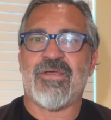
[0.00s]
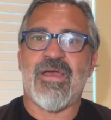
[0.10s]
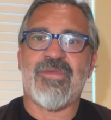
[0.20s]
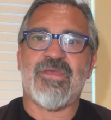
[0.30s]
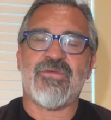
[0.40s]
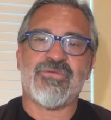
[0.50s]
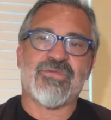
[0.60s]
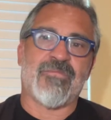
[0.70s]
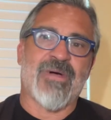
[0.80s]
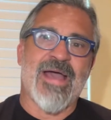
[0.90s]
and they use
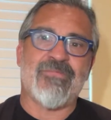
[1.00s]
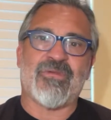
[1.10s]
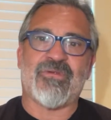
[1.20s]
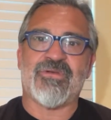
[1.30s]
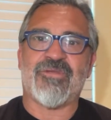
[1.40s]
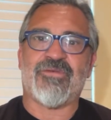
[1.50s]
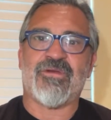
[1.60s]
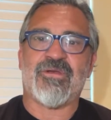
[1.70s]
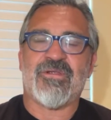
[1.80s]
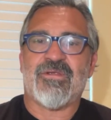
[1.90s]
the Bible or different